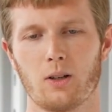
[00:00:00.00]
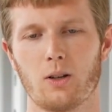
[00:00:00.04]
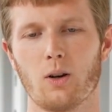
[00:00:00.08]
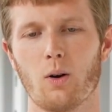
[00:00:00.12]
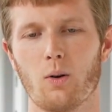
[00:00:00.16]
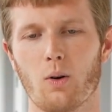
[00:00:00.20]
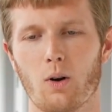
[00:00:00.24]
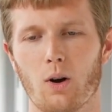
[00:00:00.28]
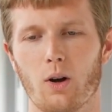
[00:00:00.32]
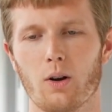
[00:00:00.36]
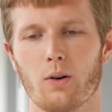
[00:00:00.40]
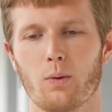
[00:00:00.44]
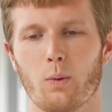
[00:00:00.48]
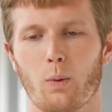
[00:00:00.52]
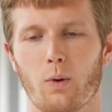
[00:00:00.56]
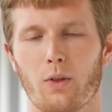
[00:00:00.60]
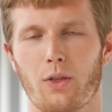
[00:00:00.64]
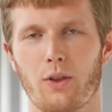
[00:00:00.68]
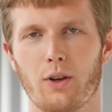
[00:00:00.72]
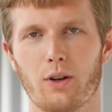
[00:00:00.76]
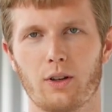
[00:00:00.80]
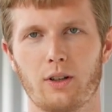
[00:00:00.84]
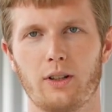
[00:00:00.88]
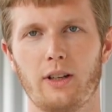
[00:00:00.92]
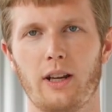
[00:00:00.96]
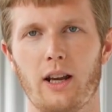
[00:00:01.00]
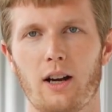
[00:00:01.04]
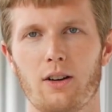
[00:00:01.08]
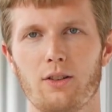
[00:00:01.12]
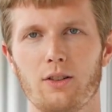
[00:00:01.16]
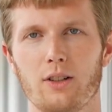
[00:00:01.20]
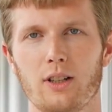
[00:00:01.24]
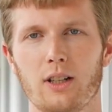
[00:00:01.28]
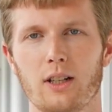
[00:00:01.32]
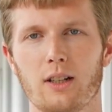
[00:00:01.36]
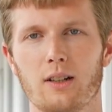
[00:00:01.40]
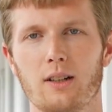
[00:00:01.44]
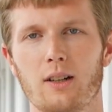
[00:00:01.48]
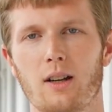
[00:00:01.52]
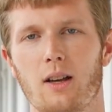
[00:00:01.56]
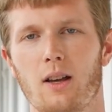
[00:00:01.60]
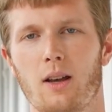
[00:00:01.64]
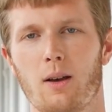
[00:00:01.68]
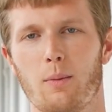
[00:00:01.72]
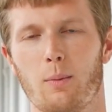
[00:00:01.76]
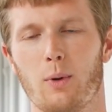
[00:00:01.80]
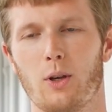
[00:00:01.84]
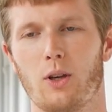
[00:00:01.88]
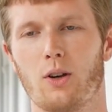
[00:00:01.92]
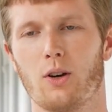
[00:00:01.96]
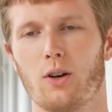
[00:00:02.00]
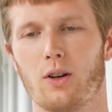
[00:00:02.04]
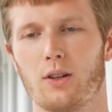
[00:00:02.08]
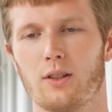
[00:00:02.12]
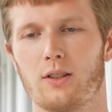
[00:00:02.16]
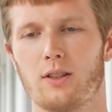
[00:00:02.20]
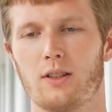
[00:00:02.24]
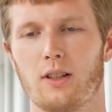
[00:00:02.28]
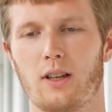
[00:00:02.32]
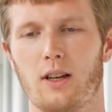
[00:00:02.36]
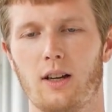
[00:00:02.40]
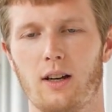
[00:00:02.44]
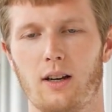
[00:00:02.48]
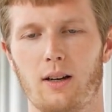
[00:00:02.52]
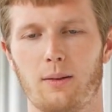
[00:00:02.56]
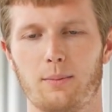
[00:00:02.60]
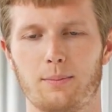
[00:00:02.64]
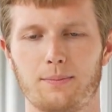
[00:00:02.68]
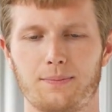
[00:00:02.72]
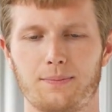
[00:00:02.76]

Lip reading: go on with your career, because